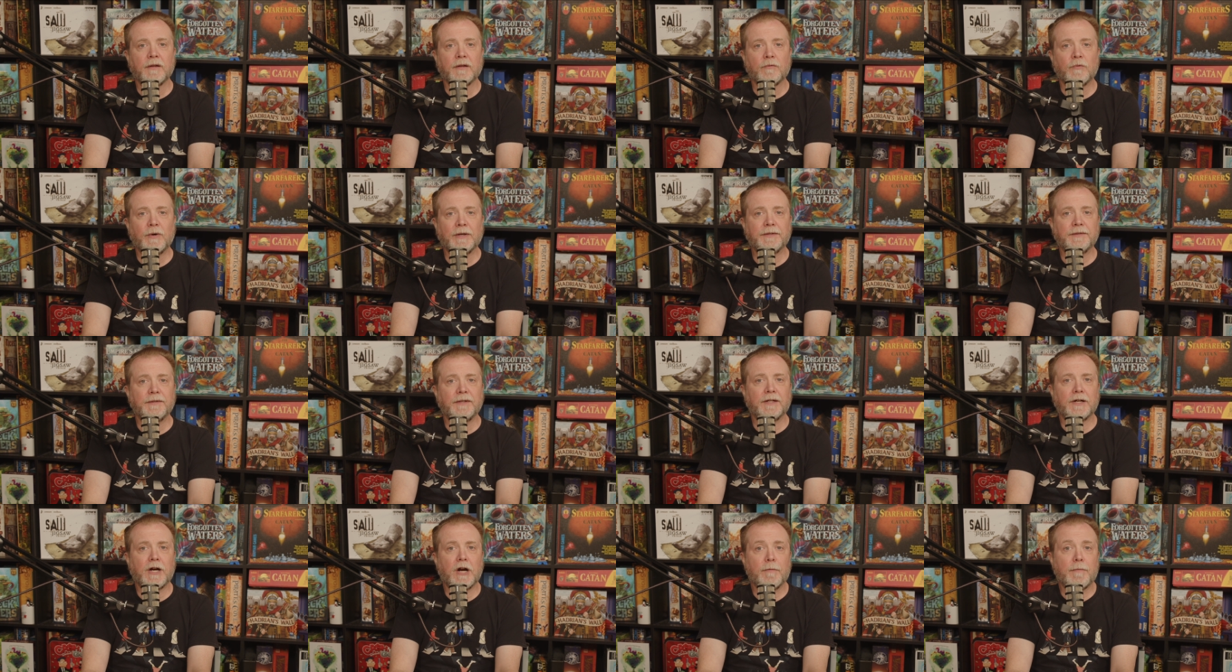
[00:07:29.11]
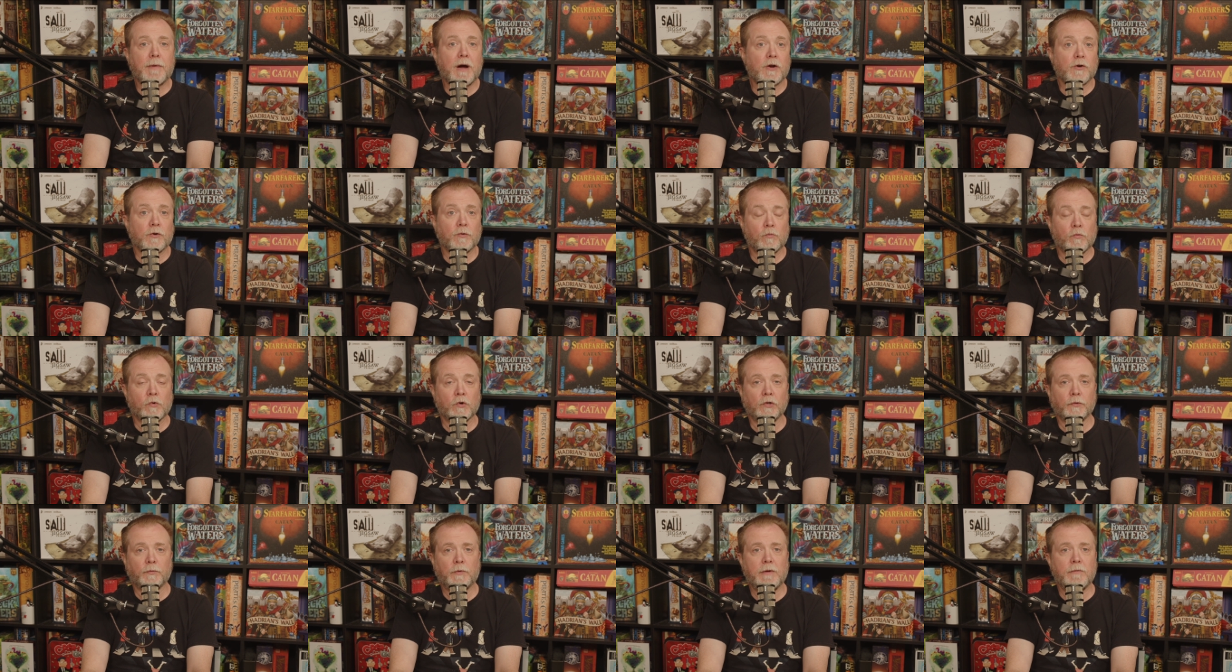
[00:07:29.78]
What in our modern
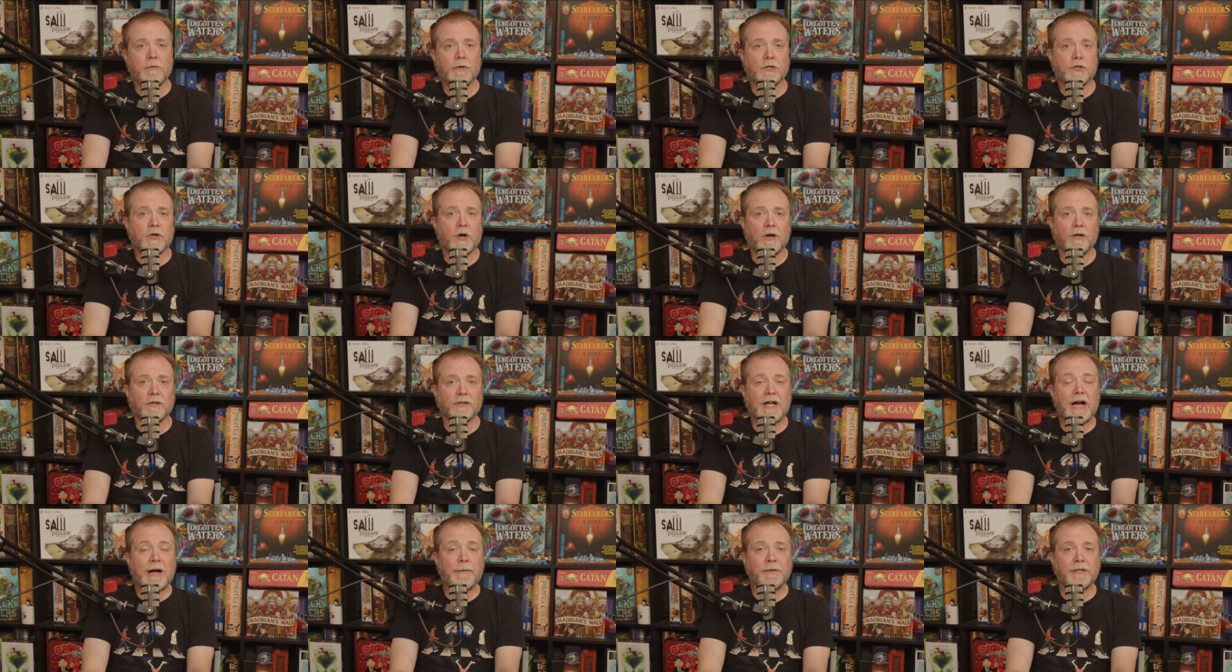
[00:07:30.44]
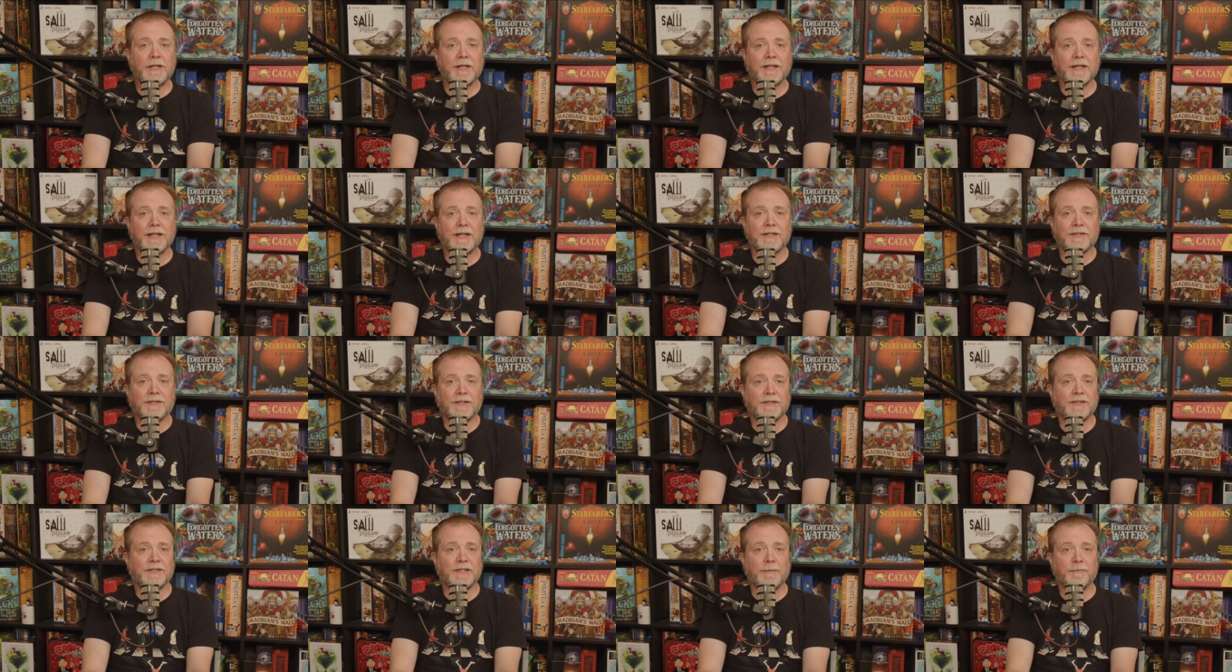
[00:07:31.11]
world we would call lobbying is
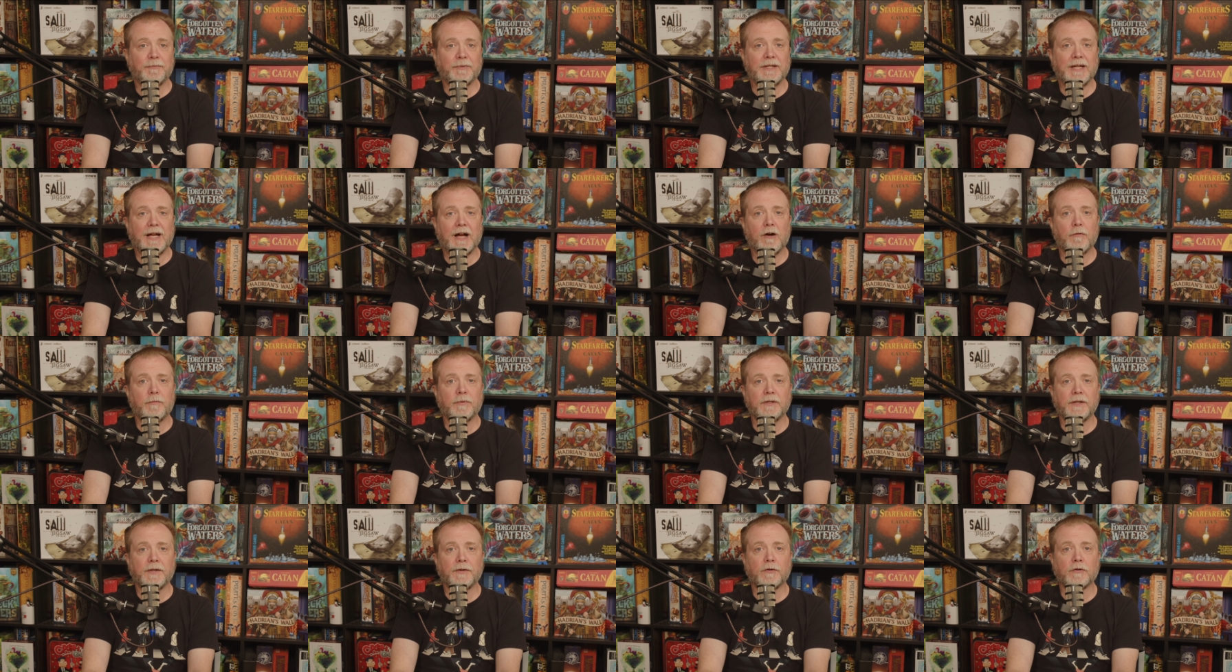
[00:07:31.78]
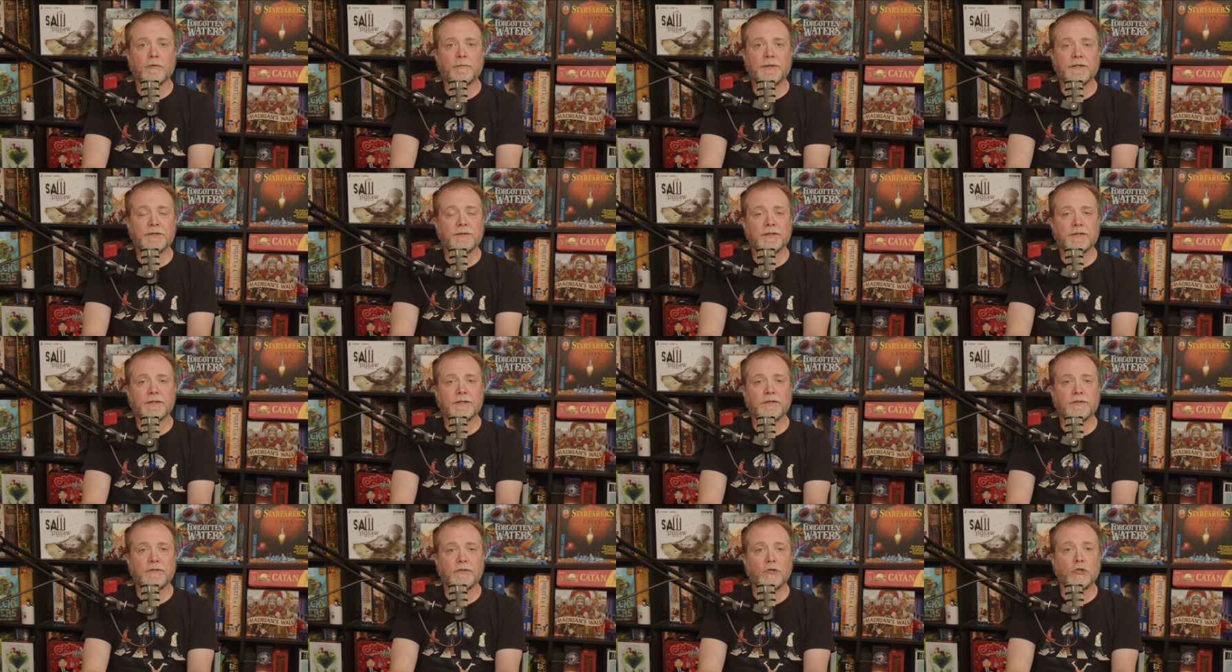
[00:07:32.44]
simply how political business
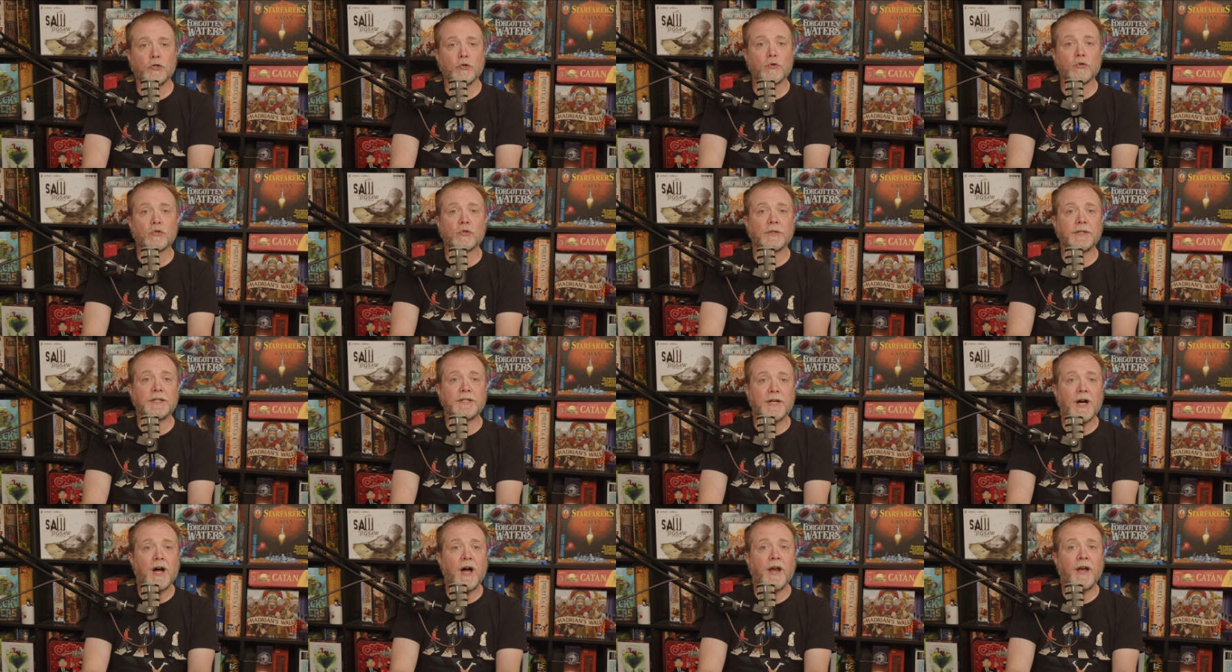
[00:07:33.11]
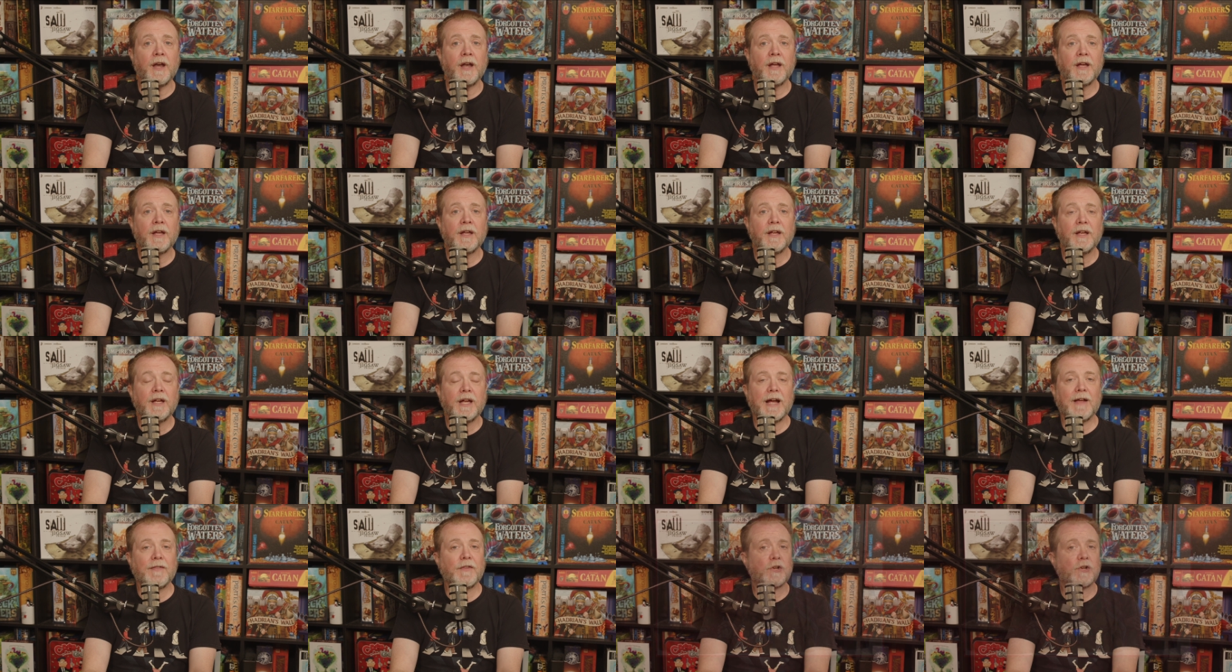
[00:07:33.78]
is usually done, and the